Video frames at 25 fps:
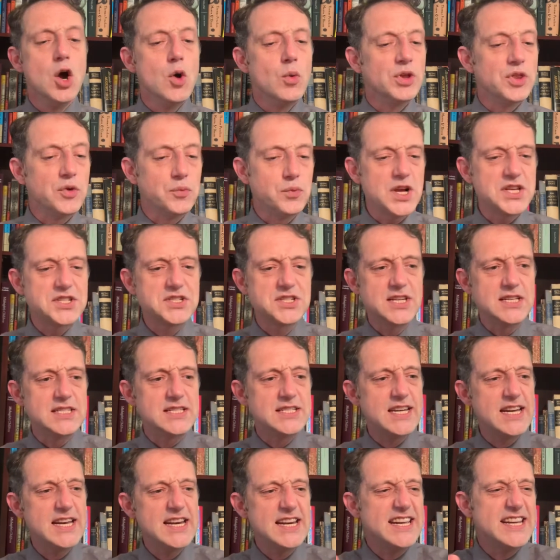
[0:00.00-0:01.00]
a rusted
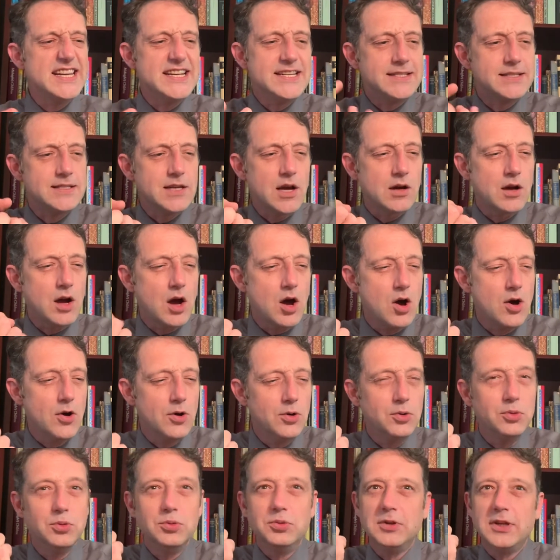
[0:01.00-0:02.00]
tin, he dug a
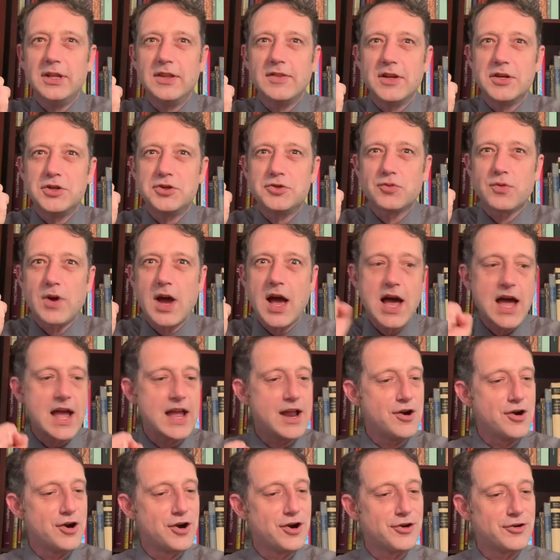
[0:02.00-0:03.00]
hole in the dry
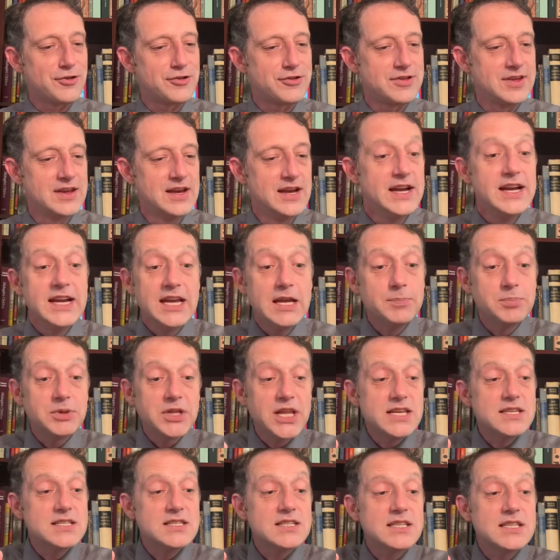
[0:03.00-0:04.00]
earth. He
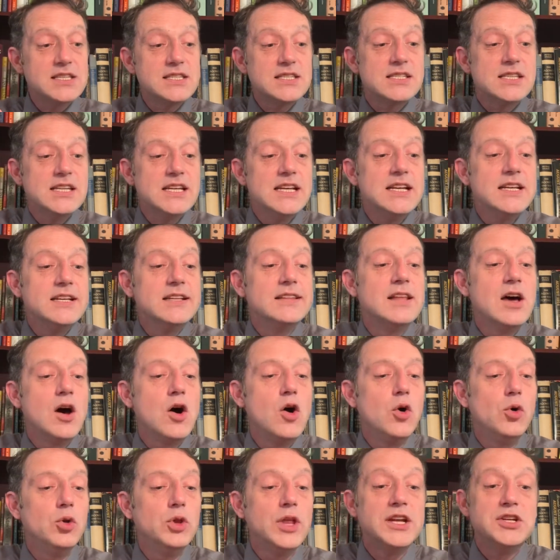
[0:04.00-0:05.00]
placed the seed in the
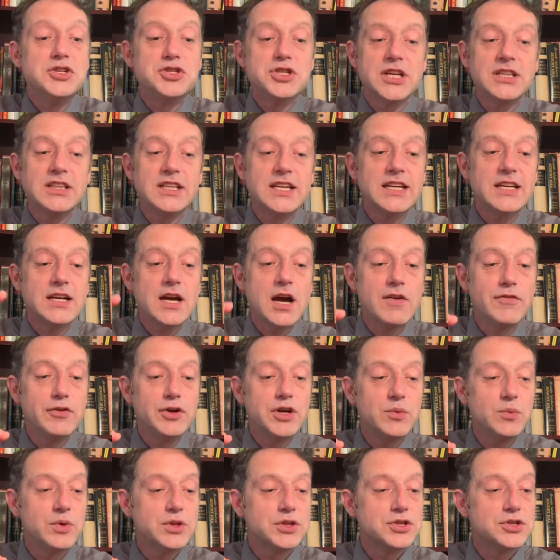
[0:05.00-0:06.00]
hole and gently covered
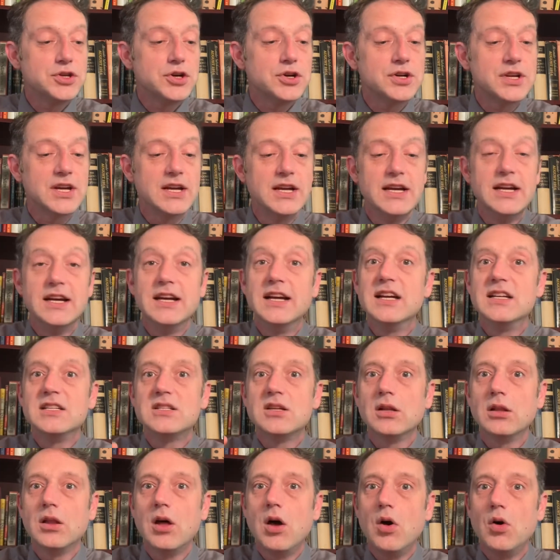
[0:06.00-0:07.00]
it with dirt
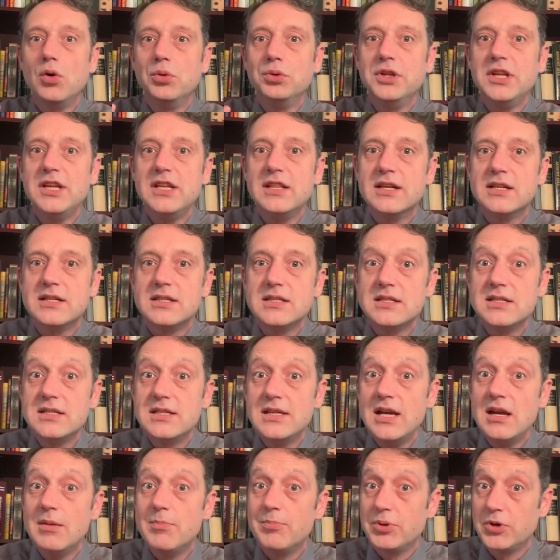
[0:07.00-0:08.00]
until only the
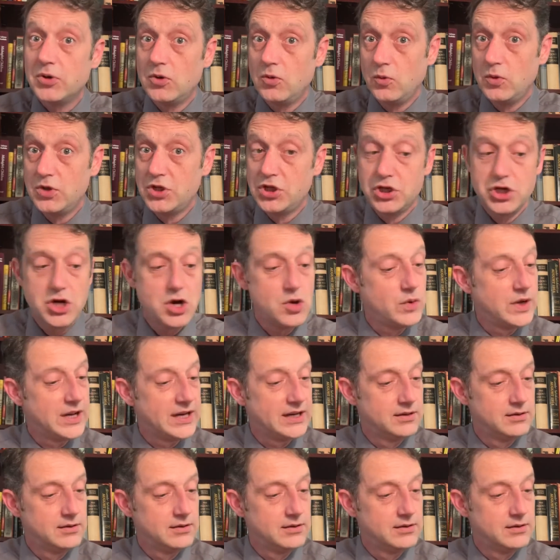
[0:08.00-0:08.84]
tip was showing.